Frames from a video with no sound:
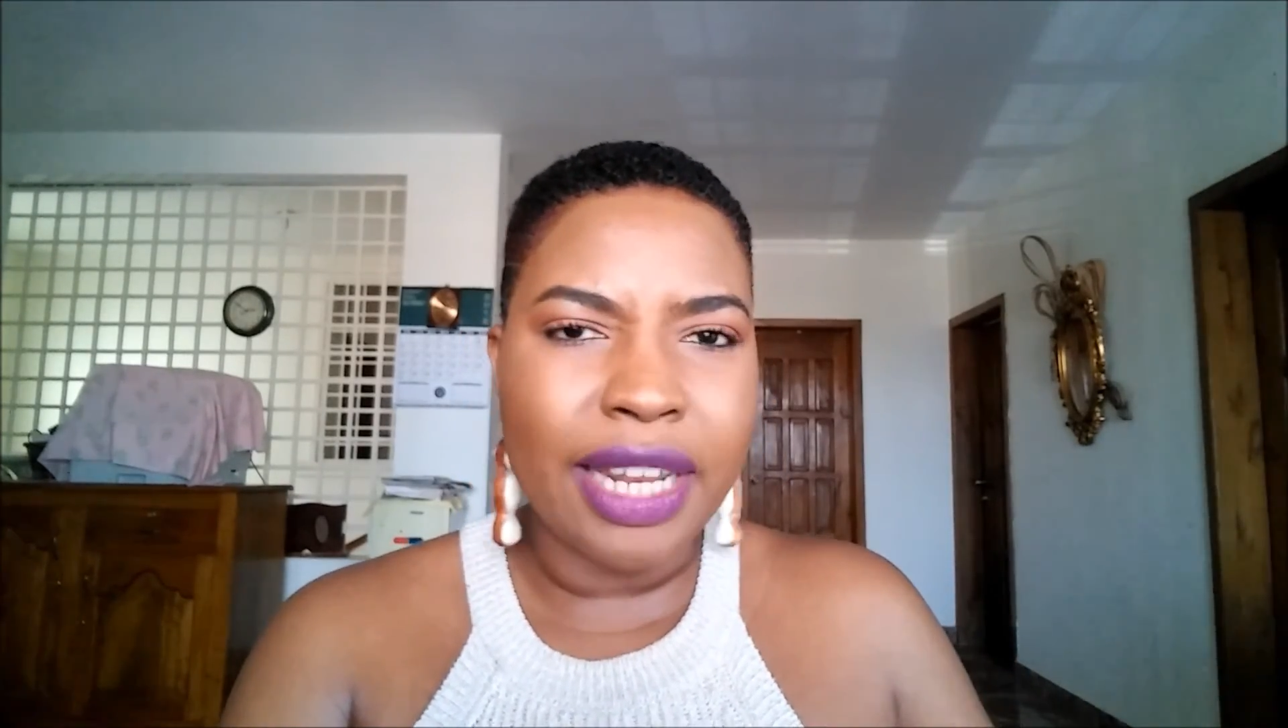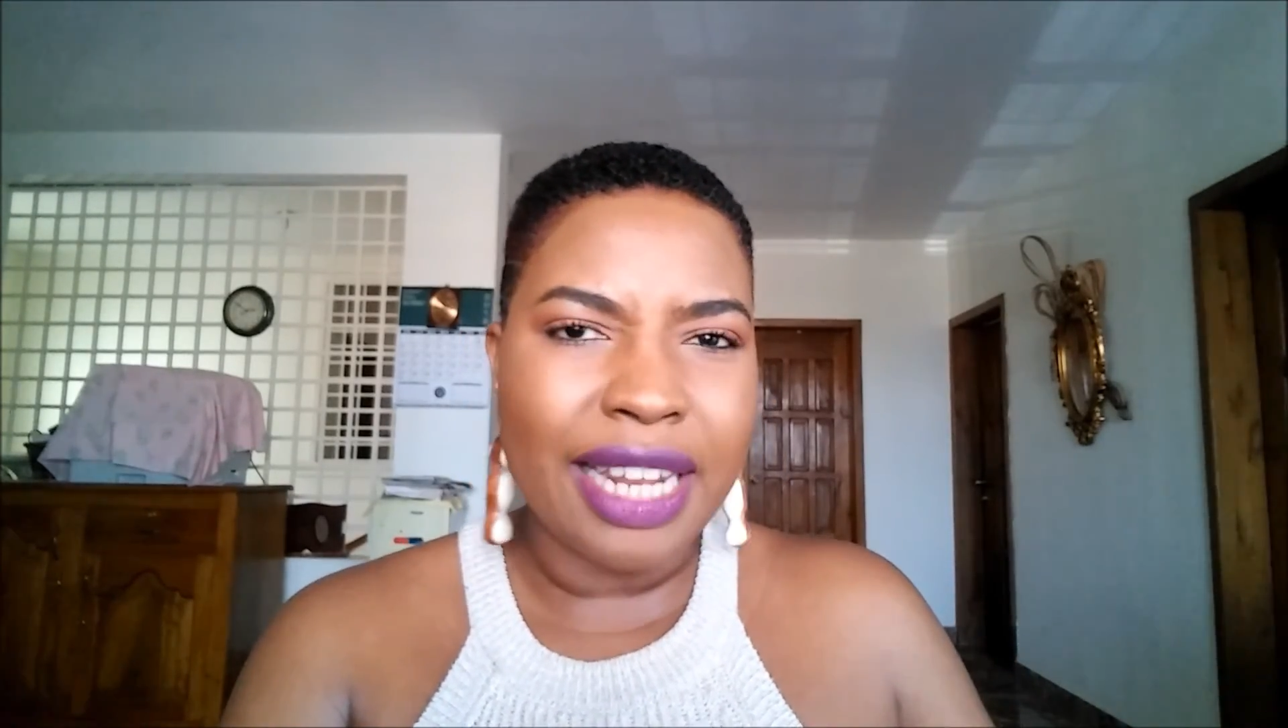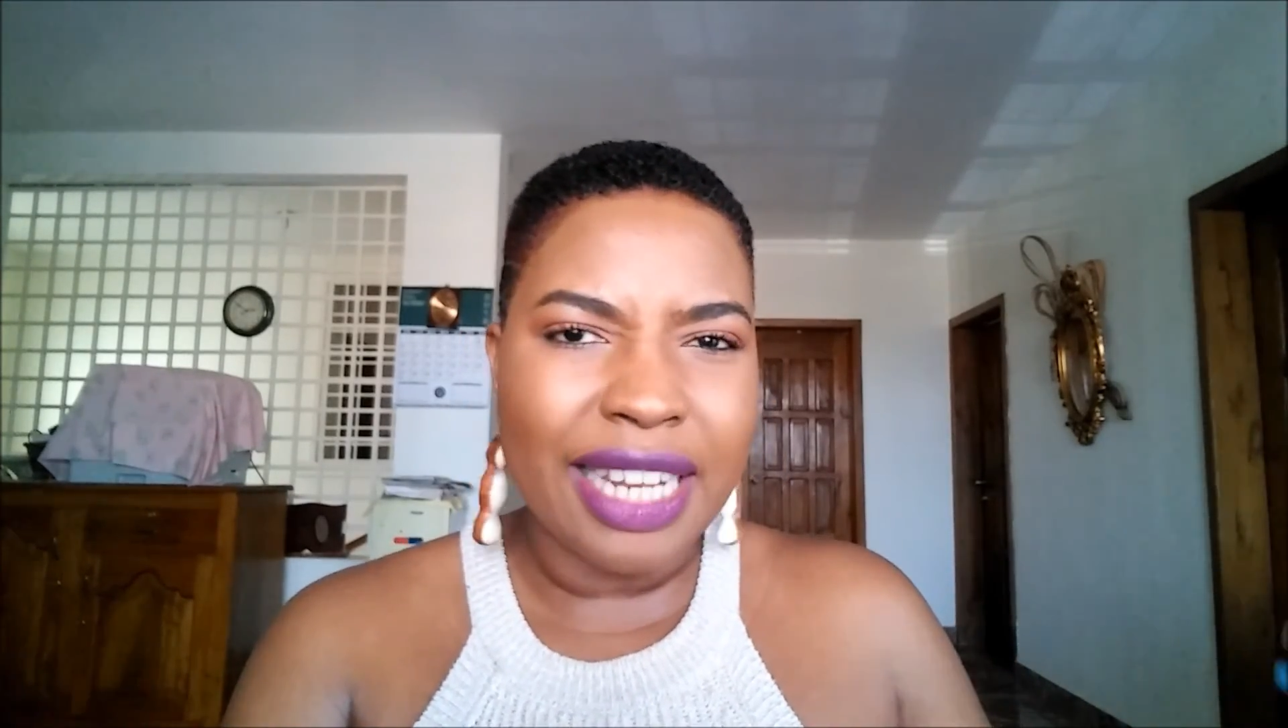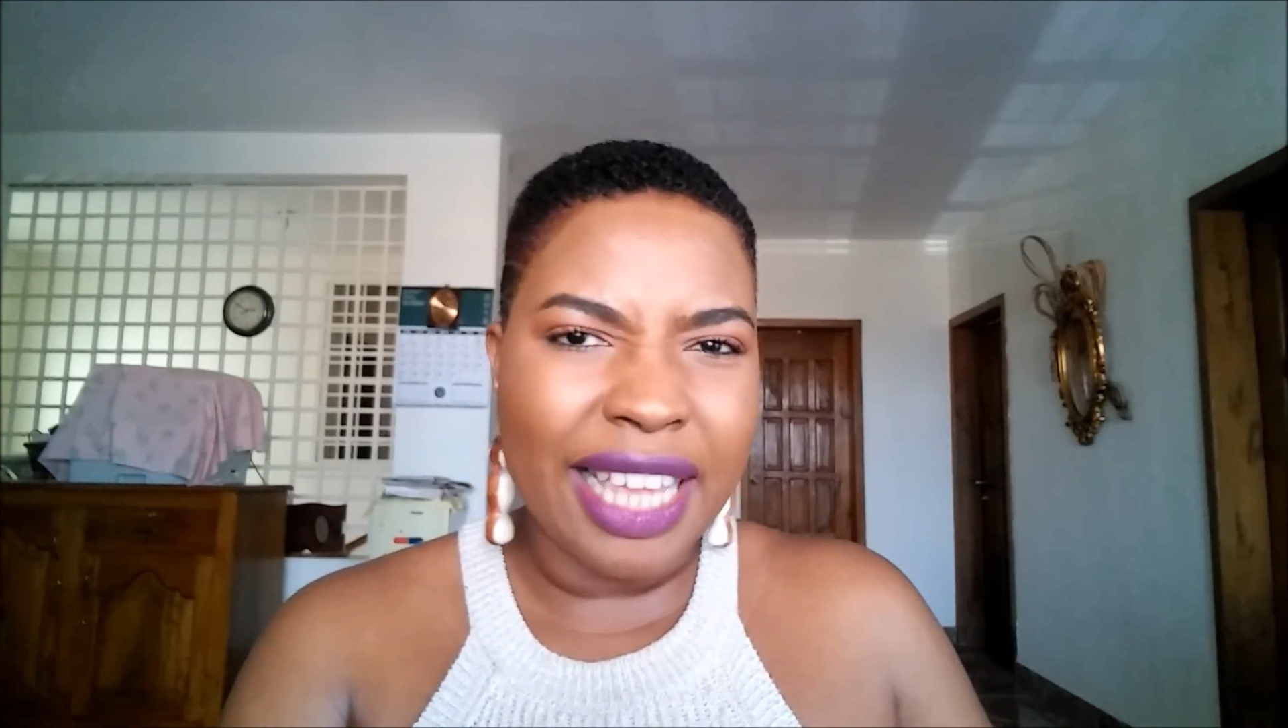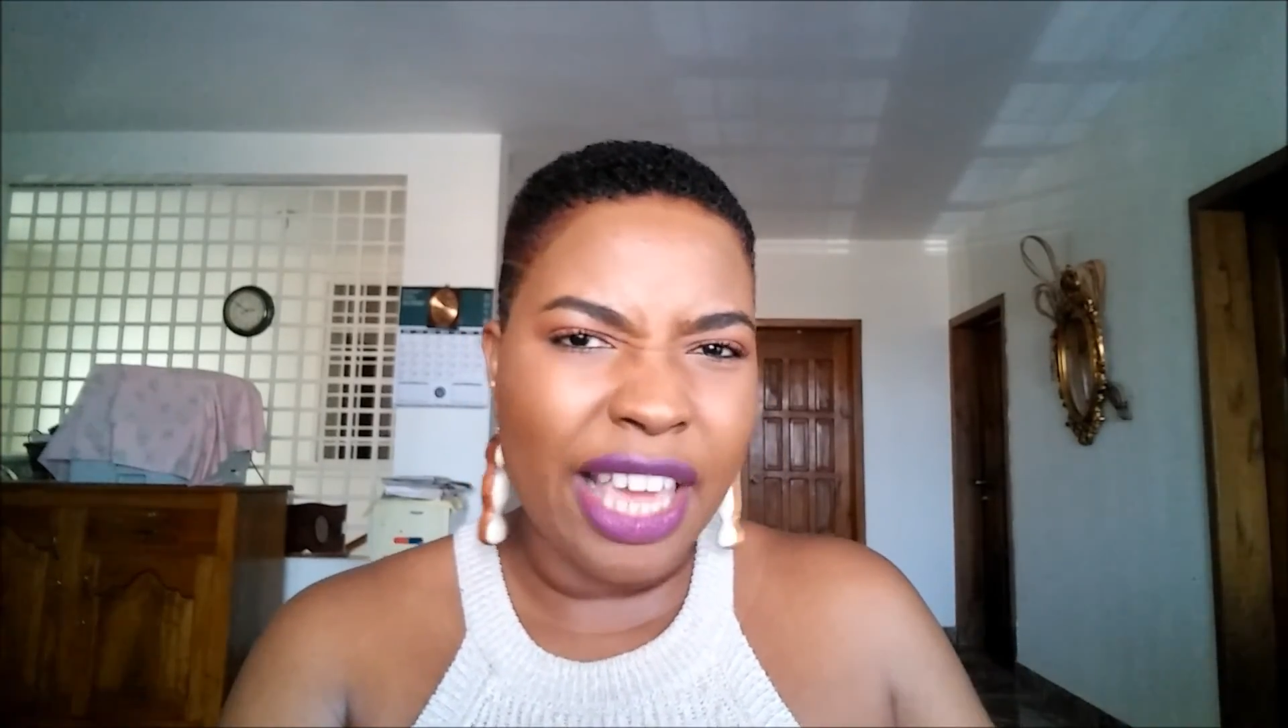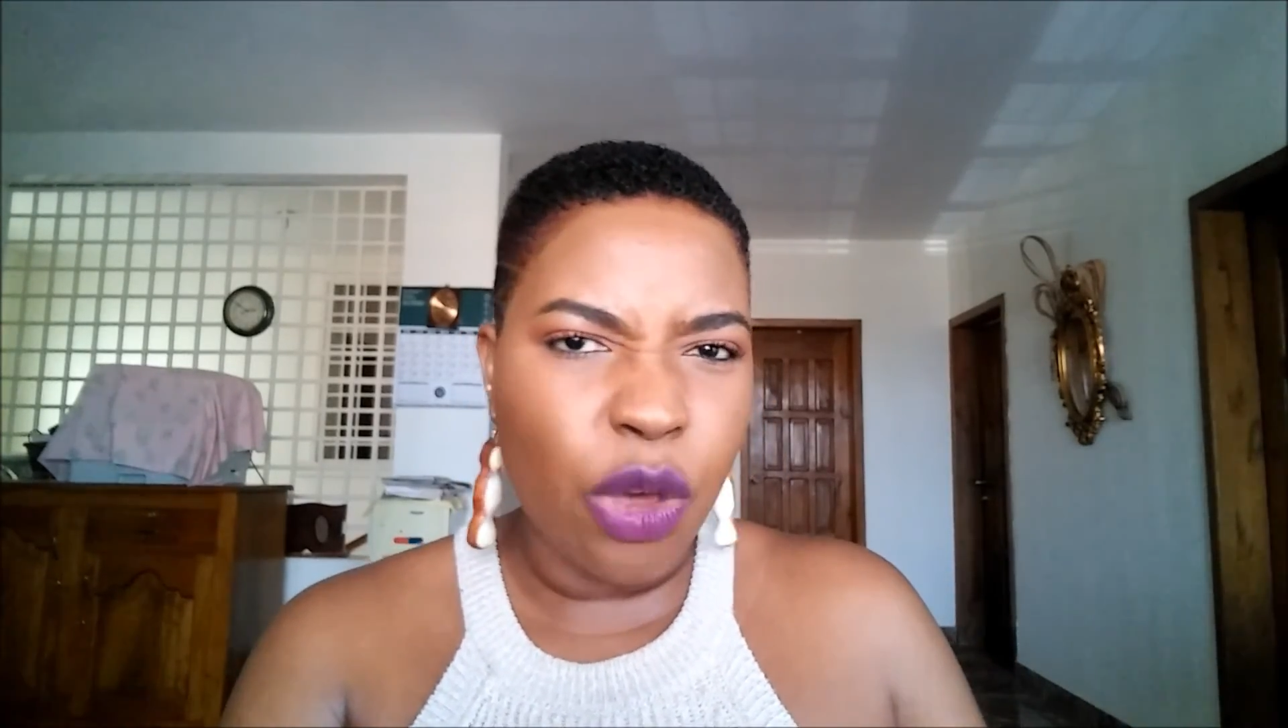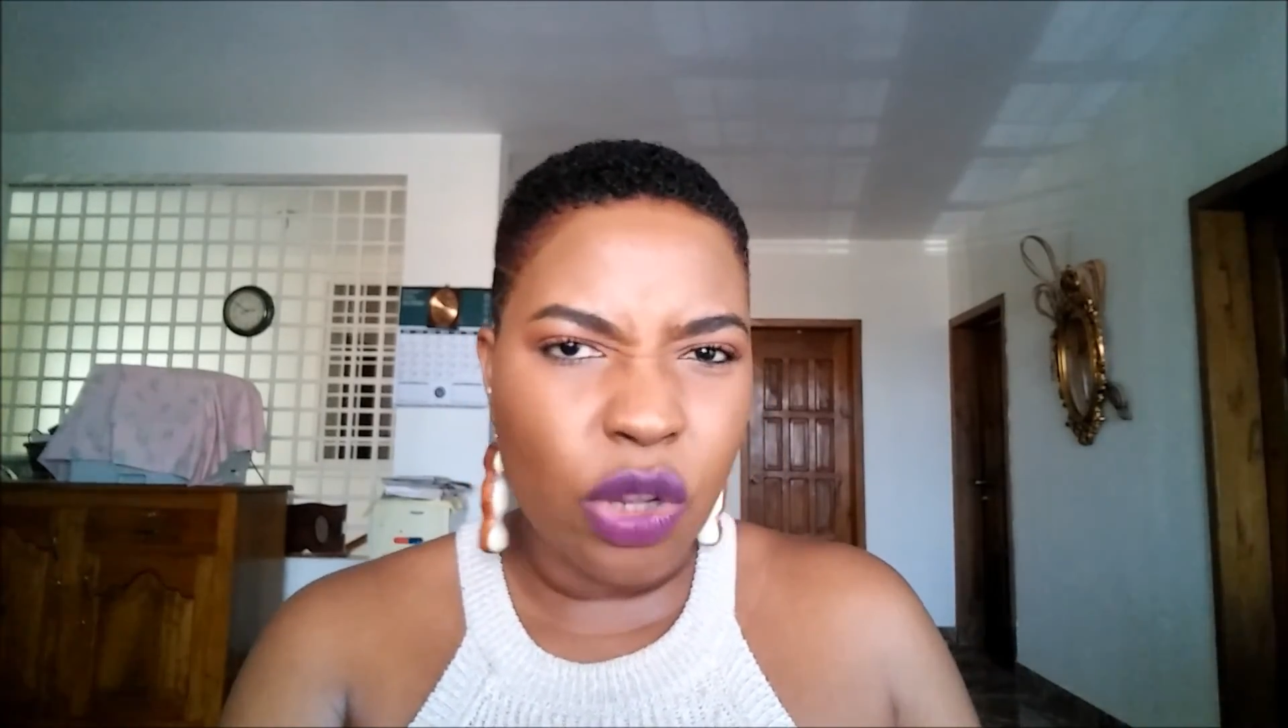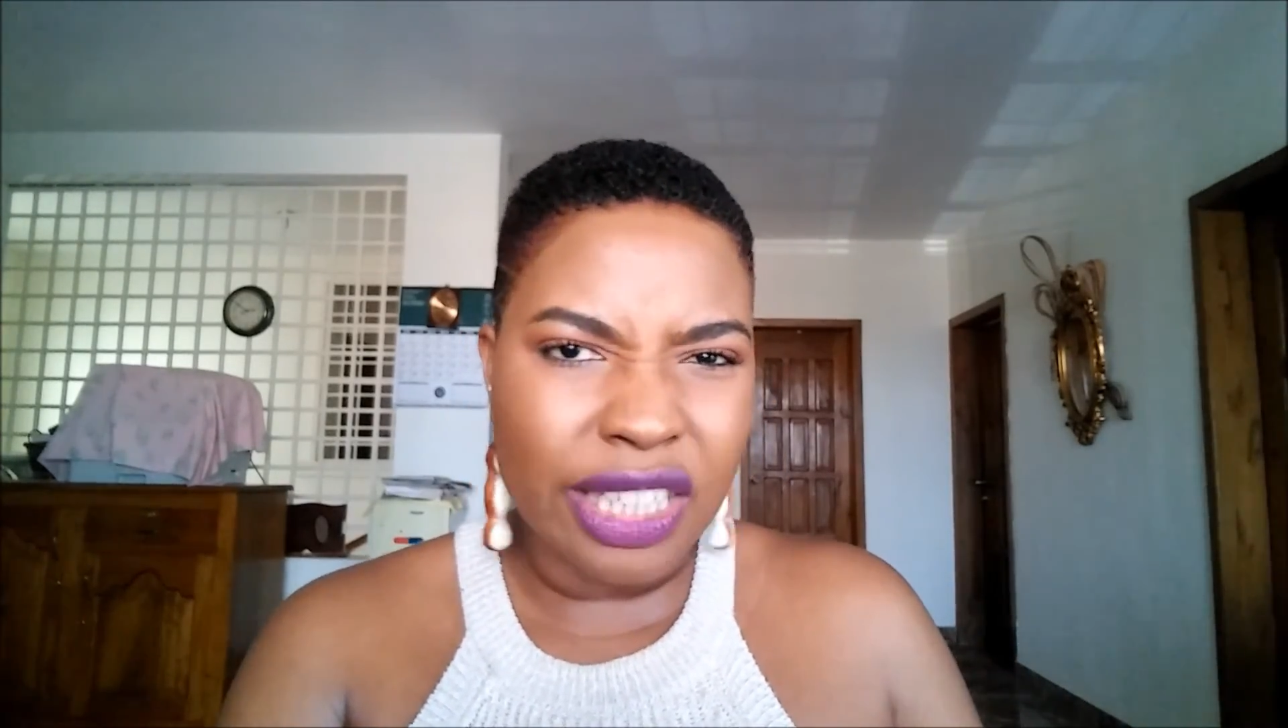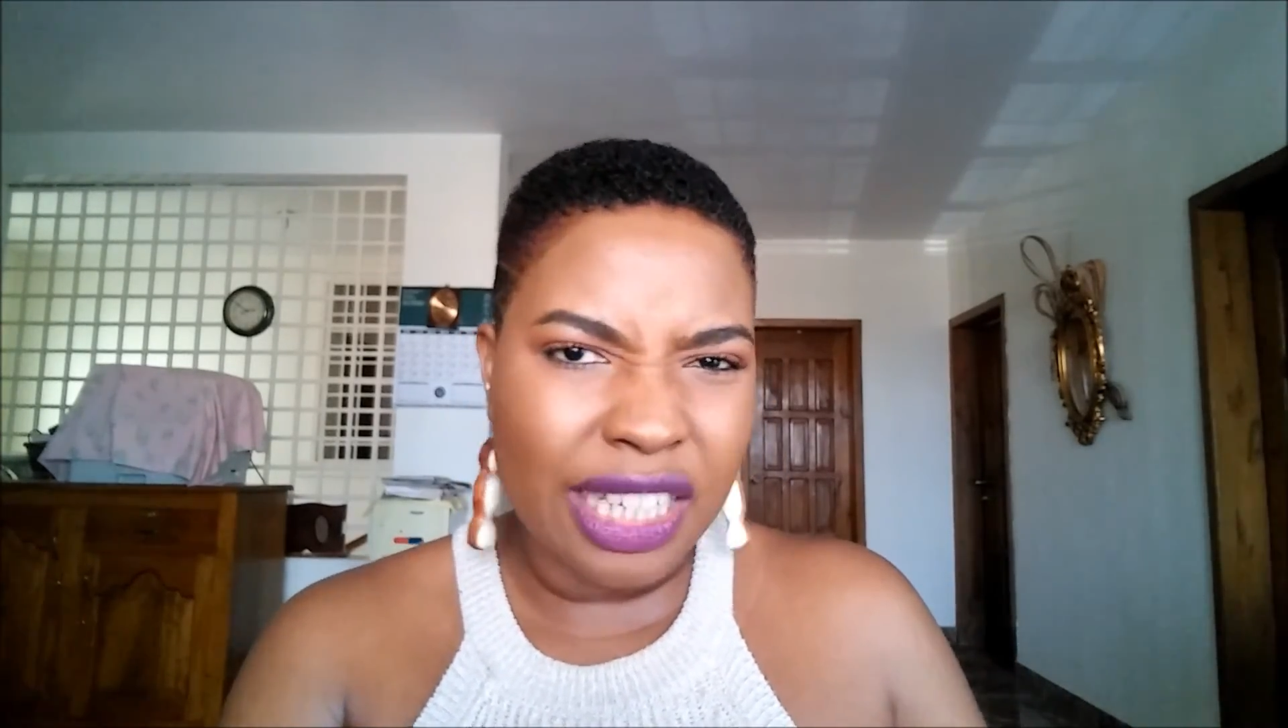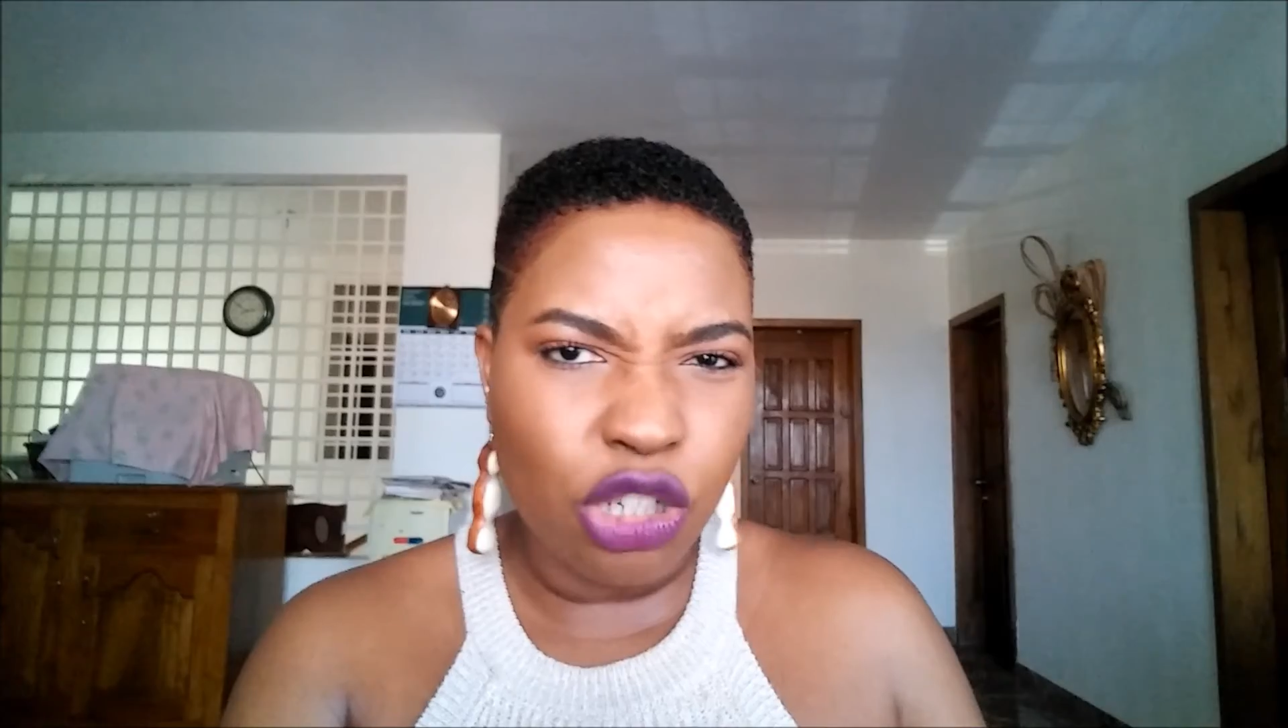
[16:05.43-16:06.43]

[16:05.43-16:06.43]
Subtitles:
that the chaos